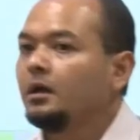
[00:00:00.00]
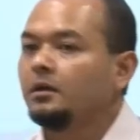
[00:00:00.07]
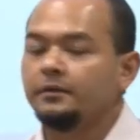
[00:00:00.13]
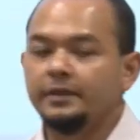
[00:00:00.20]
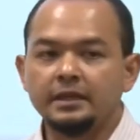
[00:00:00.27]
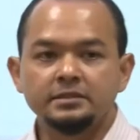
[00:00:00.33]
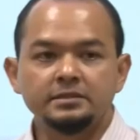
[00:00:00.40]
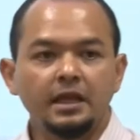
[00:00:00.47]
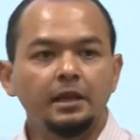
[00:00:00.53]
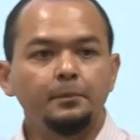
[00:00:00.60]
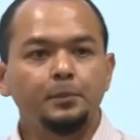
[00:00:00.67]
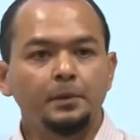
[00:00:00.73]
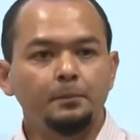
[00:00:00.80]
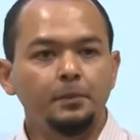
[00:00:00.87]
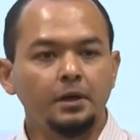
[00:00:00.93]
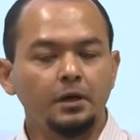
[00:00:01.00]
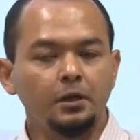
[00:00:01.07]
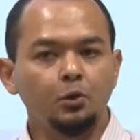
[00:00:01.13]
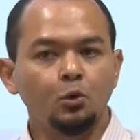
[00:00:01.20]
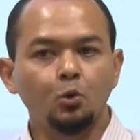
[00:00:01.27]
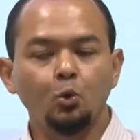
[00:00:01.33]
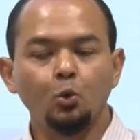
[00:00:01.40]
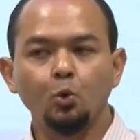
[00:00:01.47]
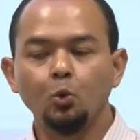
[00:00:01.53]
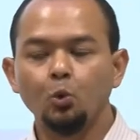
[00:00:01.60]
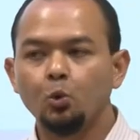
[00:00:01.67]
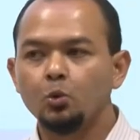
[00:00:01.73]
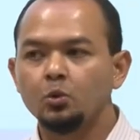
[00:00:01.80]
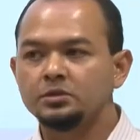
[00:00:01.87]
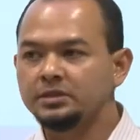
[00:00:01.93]
There's 10 people who
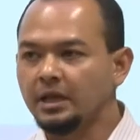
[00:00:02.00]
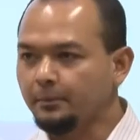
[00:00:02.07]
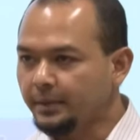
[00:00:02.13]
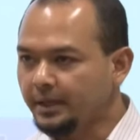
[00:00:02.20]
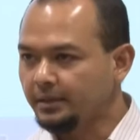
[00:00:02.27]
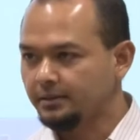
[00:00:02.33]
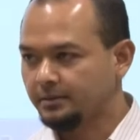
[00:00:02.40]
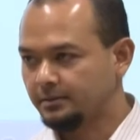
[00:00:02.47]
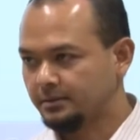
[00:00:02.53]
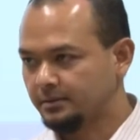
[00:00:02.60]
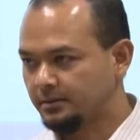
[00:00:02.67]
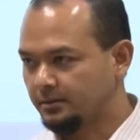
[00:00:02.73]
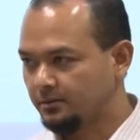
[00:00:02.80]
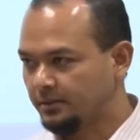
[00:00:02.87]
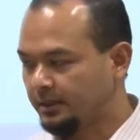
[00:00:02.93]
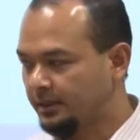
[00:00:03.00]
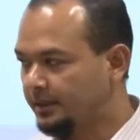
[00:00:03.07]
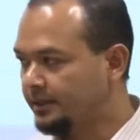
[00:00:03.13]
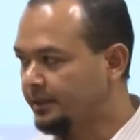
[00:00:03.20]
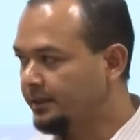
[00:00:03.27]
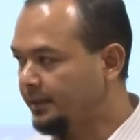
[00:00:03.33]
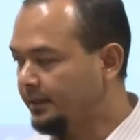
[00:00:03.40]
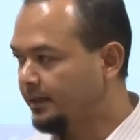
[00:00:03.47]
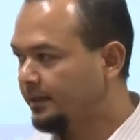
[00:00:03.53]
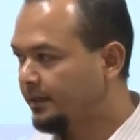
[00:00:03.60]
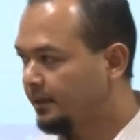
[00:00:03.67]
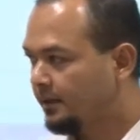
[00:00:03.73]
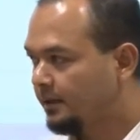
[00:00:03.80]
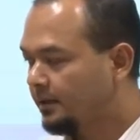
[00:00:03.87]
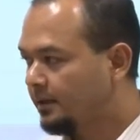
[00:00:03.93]
submit in a day.
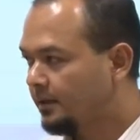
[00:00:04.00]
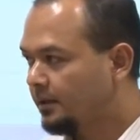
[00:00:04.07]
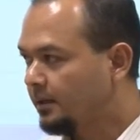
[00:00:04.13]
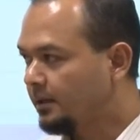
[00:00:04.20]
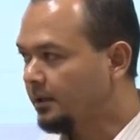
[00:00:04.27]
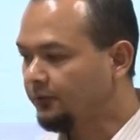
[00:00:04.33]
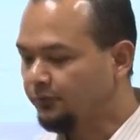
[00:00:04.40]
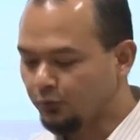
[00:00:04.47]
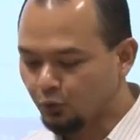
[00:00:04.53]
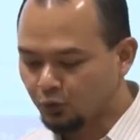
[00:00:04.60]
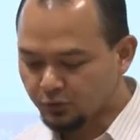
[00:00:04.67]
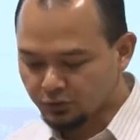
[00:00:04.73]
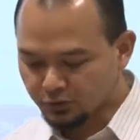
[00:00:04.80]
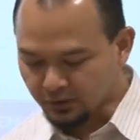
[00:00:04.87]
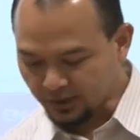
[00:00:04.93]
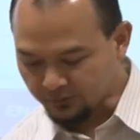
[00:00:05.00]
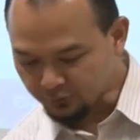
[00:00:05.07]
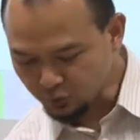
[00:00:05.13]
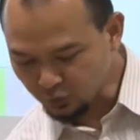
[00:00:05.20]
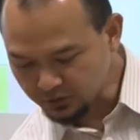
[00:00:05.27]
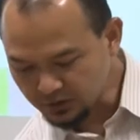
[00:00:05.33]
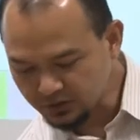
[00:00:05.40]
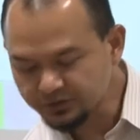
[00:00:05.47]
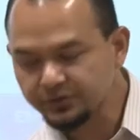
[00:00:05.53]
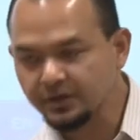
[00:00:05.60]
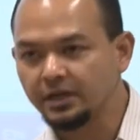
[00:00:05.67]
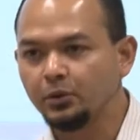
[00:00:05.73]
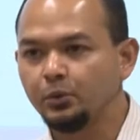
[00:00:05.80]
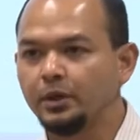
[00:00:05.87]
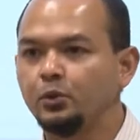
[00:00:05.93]
If you have chosen
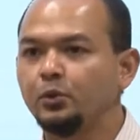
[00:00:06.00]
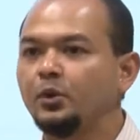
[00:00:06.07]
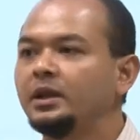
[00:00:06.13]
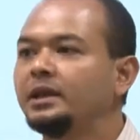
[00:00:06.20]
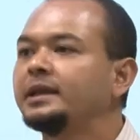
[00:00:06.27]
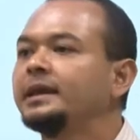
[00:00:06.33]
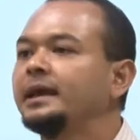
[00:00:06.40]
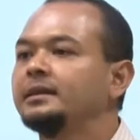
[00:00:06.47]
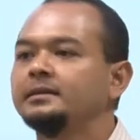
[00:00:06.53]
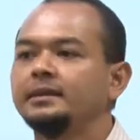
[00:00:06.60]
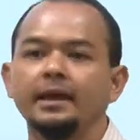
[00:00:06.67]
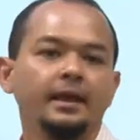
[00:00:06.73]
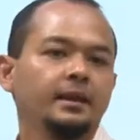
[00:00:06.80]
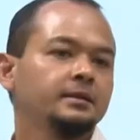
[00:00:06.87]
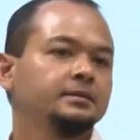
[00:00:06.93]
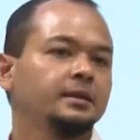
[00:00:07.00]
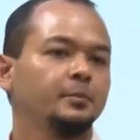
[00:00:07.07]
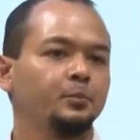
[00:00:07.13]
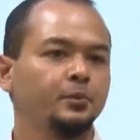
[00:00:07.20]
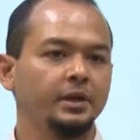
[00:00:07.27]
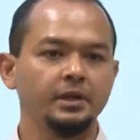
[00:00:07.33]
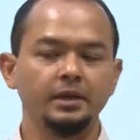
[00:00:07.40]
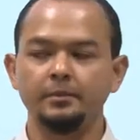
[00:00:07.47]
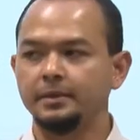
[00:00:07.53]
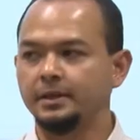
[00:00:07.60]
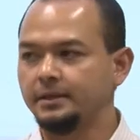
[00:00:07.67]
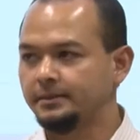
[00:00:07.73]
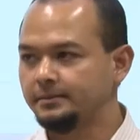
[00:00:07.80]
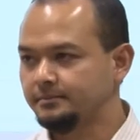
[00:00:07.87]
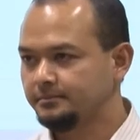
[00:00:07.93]
straight away, you will get 10 separate
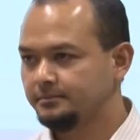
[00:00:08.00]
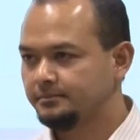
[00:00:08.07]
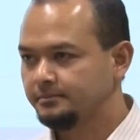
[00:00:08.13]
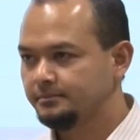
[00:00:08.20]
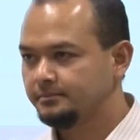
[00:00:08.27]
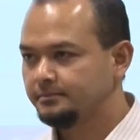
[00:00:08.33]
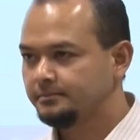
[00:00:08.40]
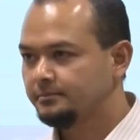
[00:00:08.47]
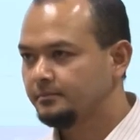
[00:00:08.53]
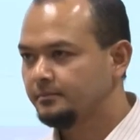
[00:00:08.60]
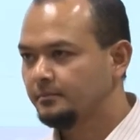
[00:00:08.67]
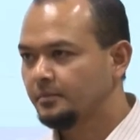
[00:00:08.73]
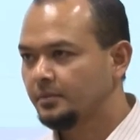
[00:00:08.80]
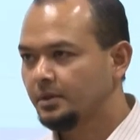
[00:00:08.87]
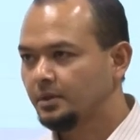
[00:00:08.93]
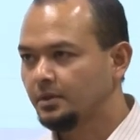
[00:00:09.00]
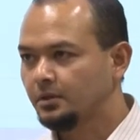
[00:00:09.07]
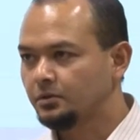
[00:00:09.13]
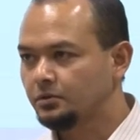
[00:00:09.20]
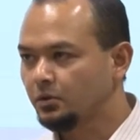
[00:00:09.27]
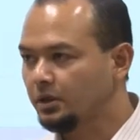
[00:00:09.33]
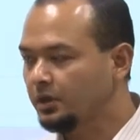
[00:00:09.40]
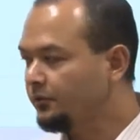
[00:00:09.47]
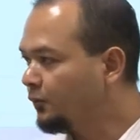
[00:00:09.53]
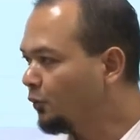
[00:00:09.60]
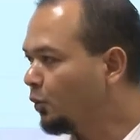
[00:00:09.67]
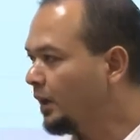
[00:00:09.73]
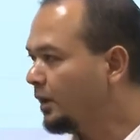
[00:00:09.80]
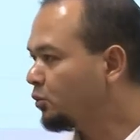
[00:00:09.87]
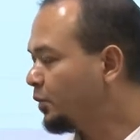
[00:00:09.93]
emails. So if you
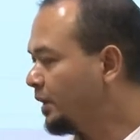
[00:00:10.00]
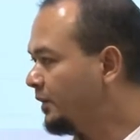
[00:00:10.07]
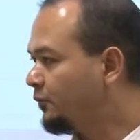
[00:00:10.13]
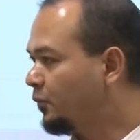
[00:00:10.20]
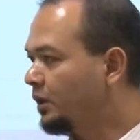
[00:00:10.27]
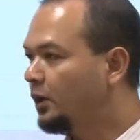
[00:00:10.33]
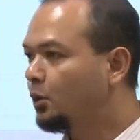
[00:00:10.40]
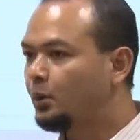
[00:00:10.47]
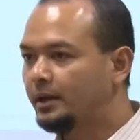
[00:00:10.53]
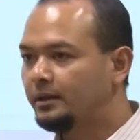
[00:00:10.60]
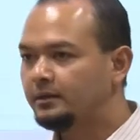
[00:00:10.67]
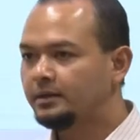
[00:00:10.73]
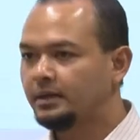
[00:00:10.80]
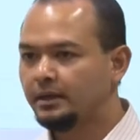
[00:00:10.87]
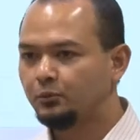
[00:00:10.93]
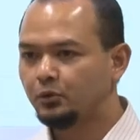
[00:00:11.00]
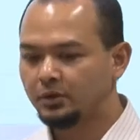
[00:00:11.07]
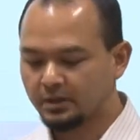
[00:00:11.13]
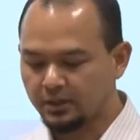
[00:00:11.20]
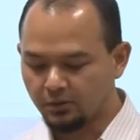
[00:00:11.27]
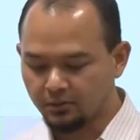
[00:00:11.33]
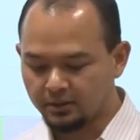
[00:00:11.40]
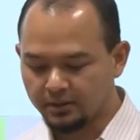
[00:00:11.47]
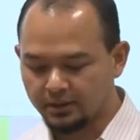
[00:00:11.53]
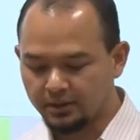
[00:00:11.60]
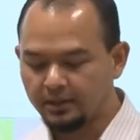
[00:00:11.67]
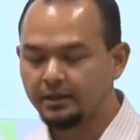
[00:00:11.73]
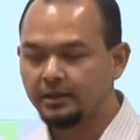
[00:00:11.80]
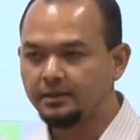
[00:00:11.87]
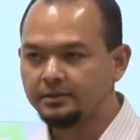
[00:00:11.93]
want to have only one time, you click on
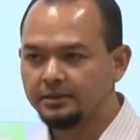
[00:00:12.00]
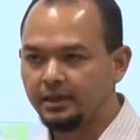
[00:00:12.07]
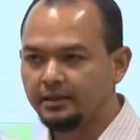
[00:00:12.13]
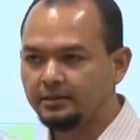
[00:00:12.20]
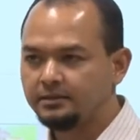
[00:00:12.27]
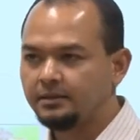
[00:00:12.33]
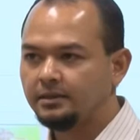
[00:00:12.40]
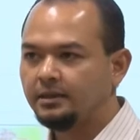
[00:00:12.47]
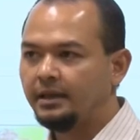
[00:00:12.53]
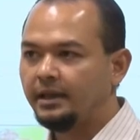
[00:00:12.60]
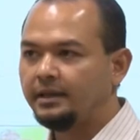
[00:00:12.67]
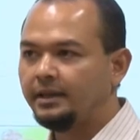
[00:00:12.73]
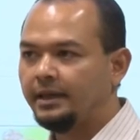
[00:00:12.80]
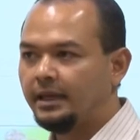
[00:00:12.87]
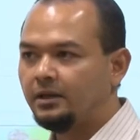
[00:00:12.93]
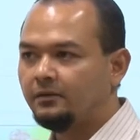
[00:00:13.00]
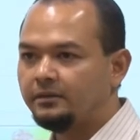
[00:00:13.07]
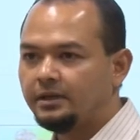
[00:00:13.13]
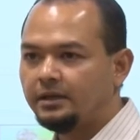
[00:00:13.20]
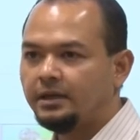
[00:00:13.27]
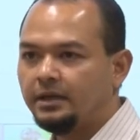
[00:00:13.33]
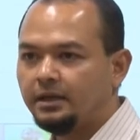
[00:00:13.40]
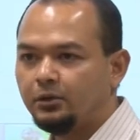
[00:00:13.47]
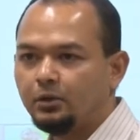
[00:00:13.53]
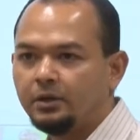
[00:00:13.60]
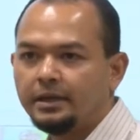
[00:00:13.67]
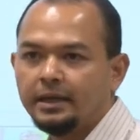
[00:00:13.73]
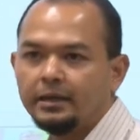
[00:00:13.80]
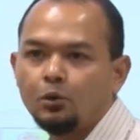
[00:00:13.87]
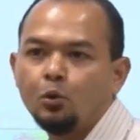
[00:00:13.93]
daily digest. At the end of the day, you will
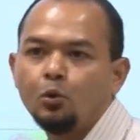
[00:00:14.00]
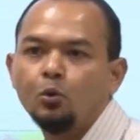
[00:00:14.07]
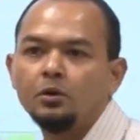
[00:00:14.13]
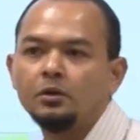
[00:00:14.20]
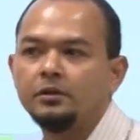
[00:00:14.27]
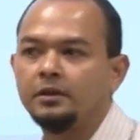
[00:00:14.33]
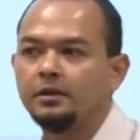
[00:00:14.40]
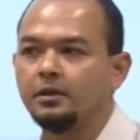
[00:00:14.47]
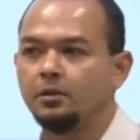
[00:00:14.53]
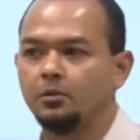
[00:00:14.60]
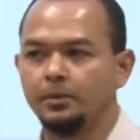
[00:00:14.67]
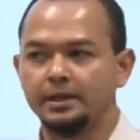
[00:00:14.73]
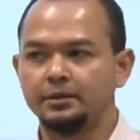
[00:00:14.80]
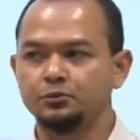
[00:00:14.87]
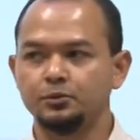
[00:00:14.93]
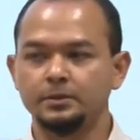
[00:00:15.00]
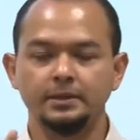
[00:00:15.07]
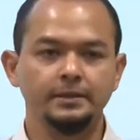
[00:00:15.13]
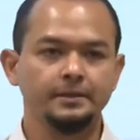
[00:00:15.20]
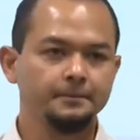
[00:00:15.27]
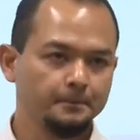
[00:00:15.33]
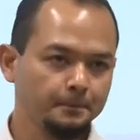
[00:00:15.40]
get the whole thing once only.